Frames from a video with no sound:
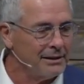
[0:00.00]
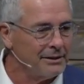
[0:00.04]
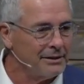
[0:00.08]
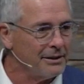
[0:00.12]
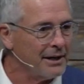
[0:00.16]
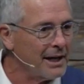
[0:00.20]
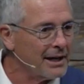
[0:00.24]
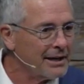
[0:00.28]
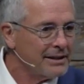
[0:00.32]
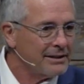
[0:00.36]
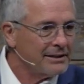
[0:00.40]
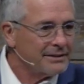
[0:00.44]

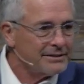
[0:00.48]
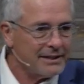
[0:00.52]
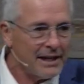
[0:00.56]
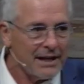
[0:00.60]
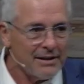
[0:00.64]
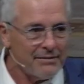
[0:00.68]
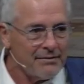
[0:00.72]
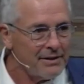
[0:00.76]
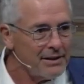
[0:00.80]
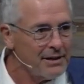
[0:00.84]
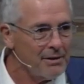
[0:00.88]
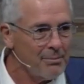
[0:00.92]
You're not going to
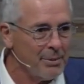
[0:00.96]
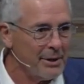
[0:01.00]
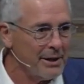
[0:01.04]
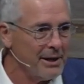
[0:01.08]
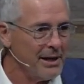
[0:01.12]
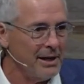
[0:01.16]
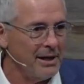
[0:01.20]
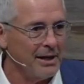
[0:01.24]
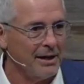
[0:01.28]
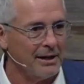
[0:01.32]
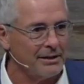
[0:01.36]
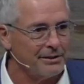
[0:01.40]
save
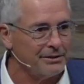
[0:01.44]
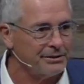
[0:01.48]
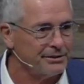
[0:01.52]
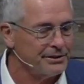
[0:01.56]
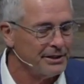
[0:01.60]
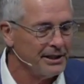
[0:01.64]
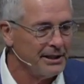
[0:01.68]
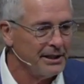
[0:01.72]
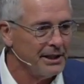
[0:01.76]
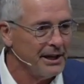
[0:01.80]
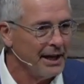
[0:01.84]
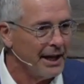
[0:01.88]
anybody
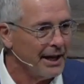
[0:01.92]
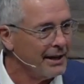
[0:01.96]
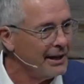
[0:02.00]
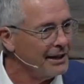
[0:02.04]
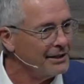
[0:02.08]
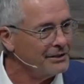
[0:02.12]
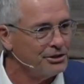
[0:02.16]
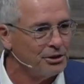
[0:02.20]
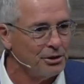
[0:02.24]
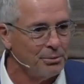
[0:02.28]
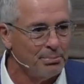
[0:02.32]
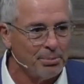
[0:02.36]
else unless